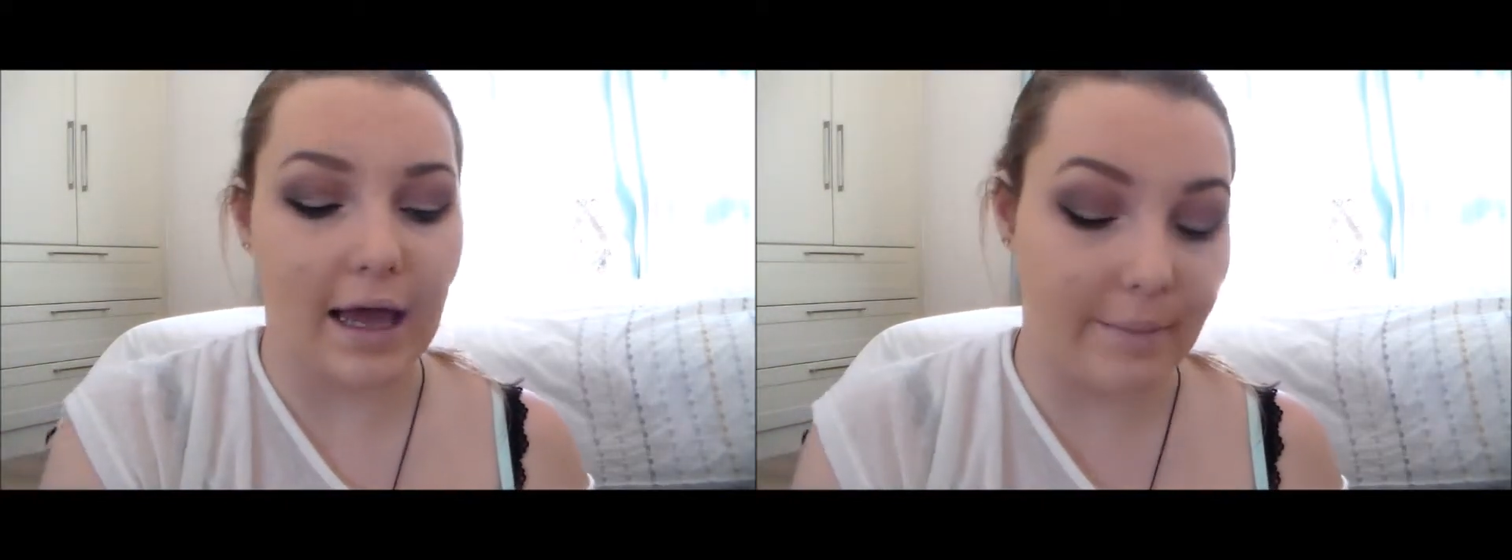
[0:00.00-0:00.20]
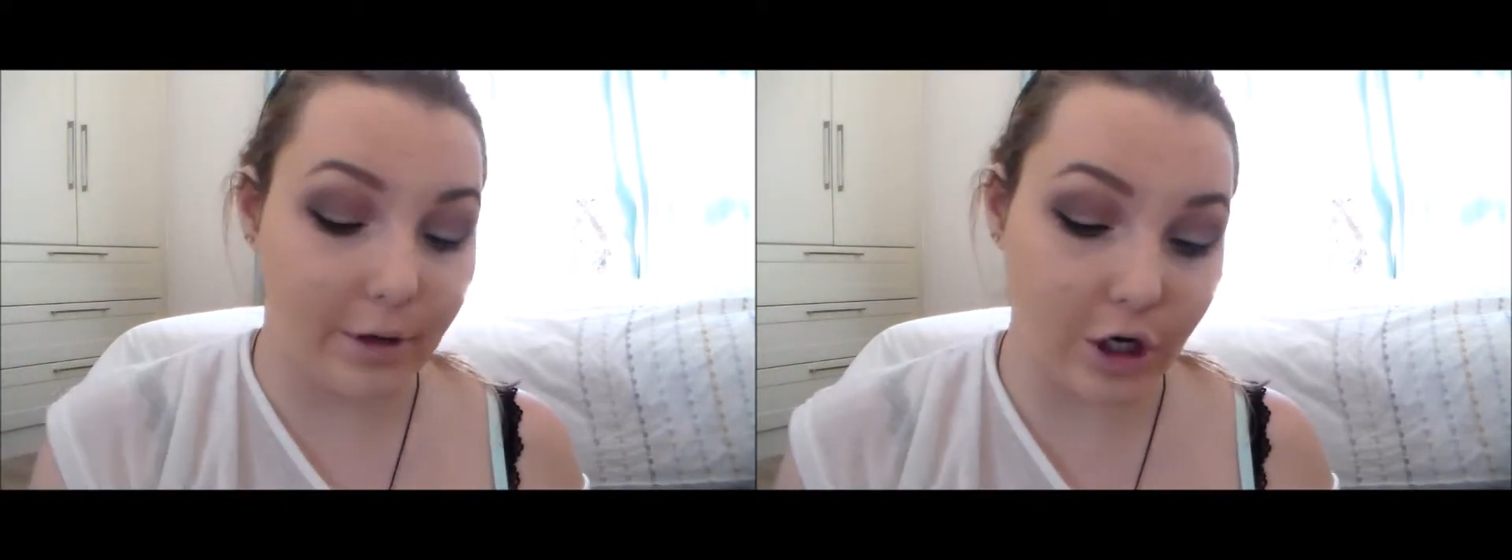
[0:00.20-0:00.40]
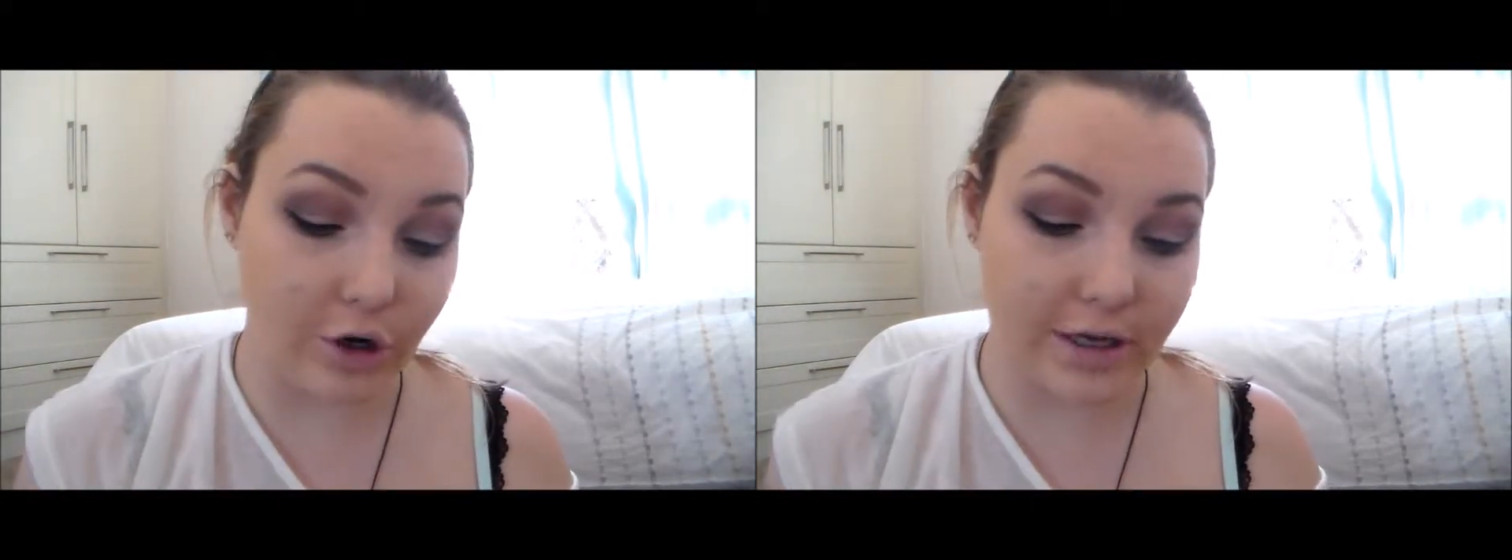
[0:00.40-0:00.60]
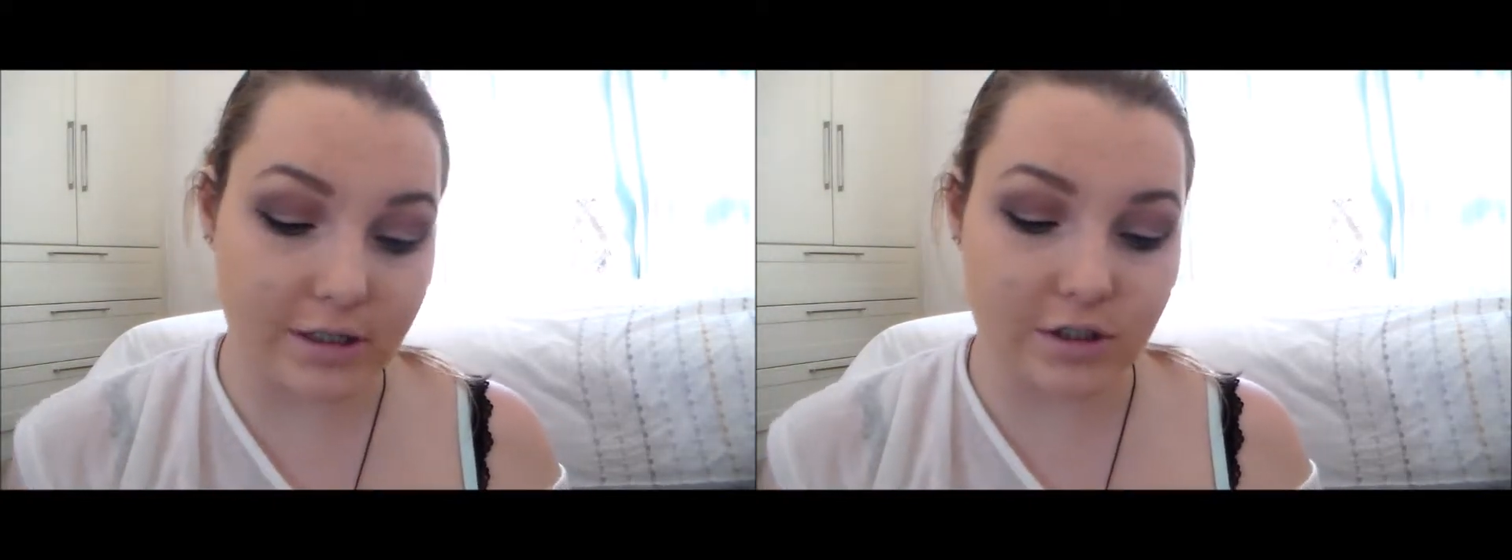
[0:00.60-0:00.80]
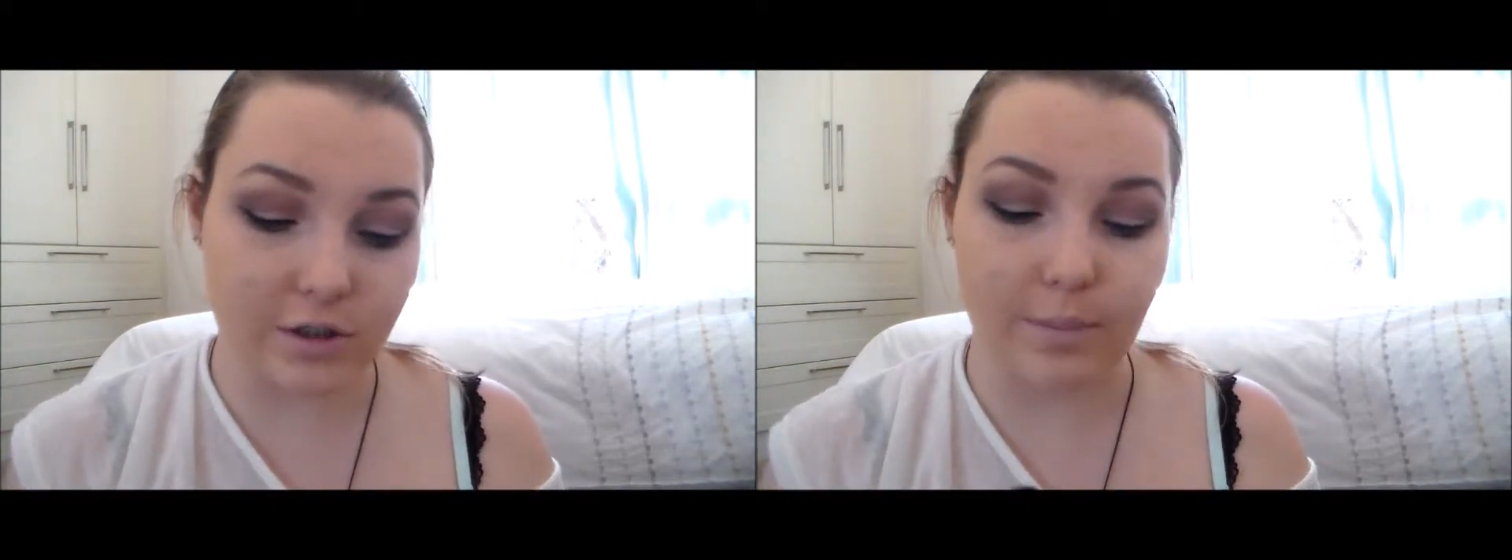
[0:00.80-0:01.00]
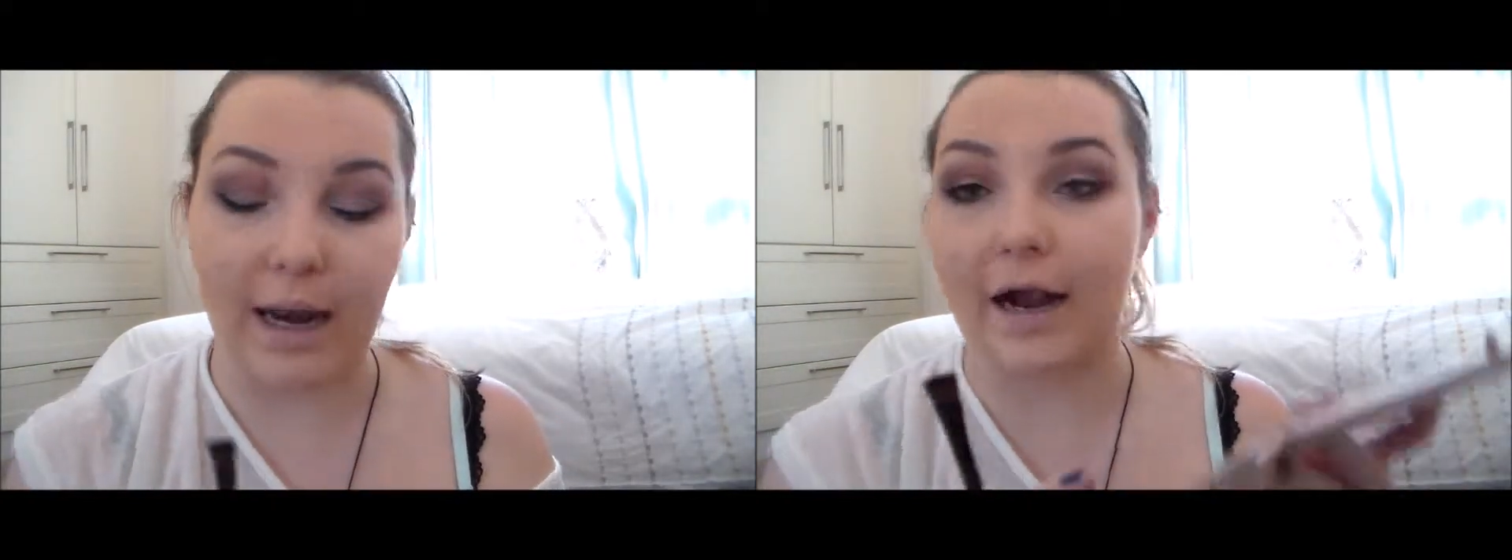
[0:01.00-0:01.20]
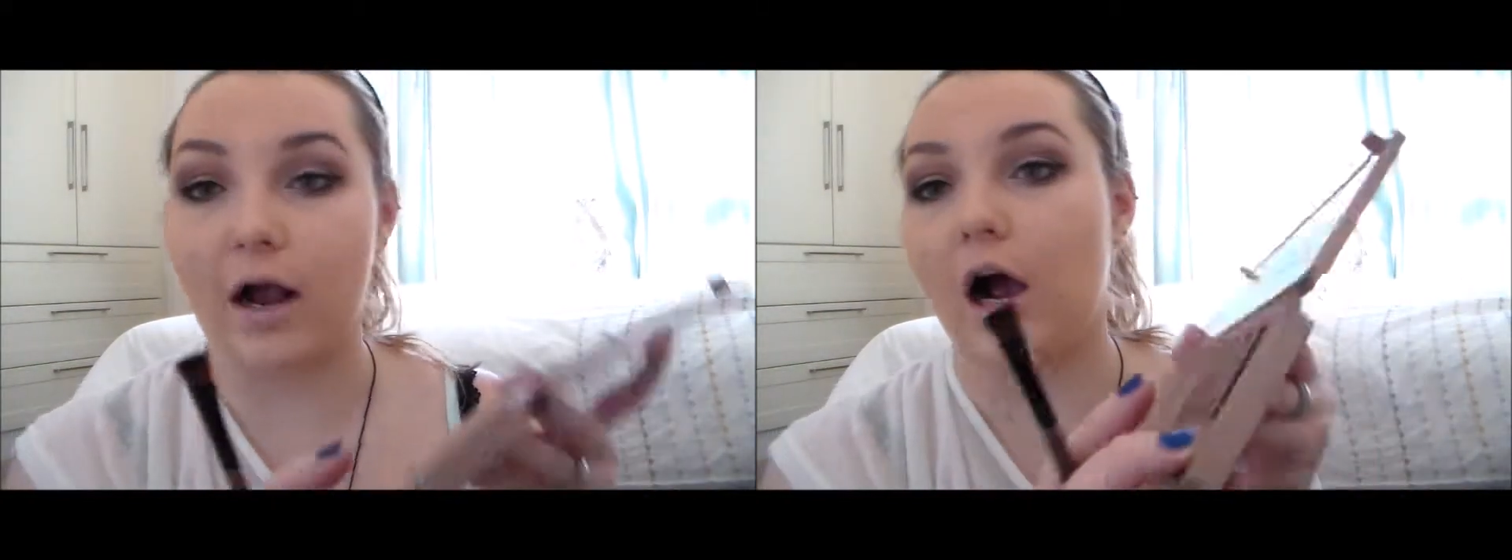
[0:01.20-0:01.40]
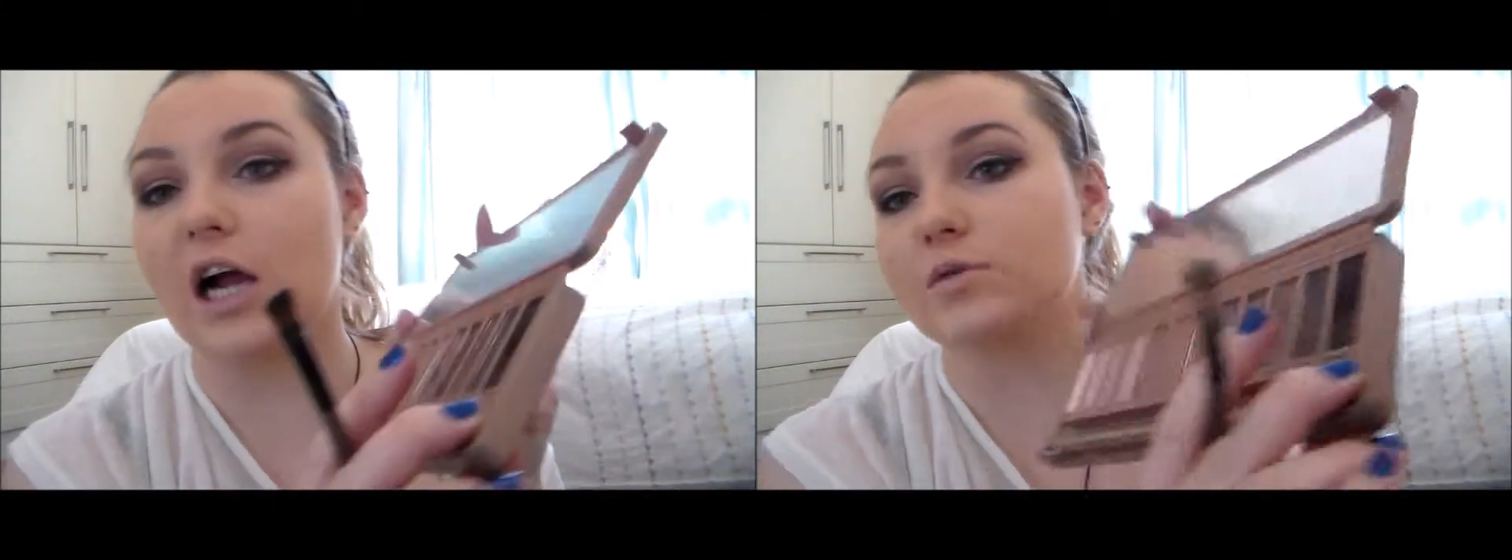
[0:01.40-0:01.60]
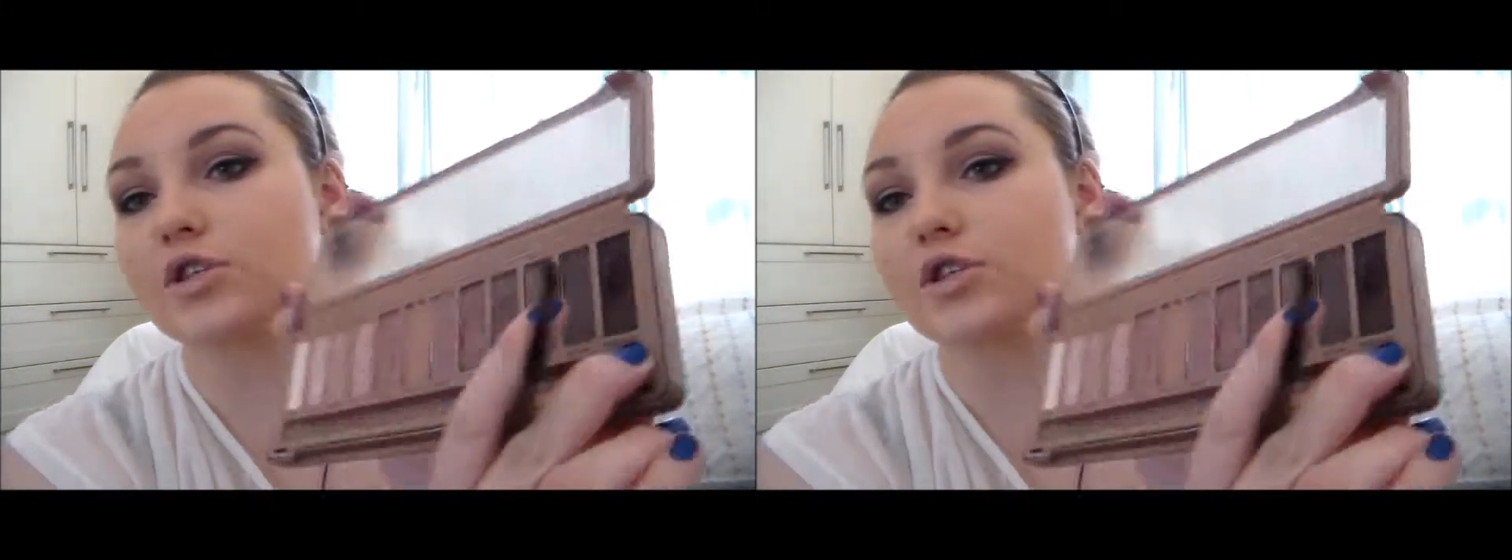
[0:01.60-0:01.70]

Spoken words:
And I'm going to go into Blackheart,